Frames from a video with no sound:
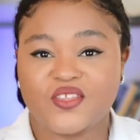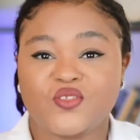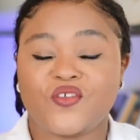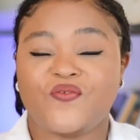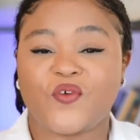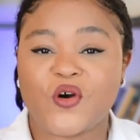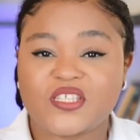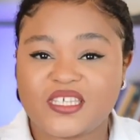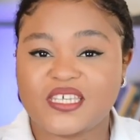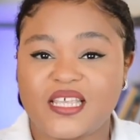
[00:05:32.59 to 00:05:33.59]
not
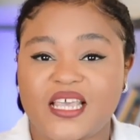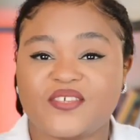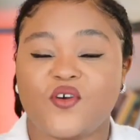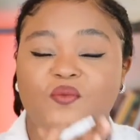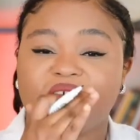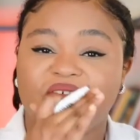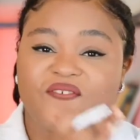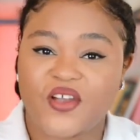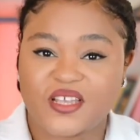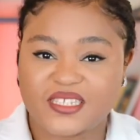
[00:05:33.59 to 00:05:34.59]
14 days from the
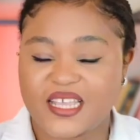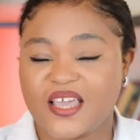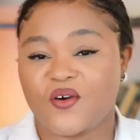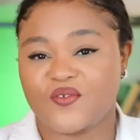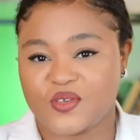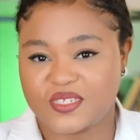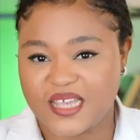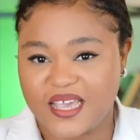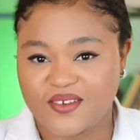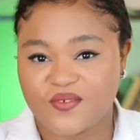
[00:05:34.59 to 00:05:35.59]
first day of your
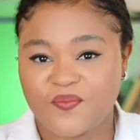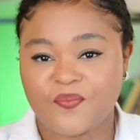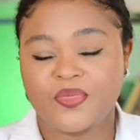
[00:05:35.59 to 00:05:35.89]
cycle.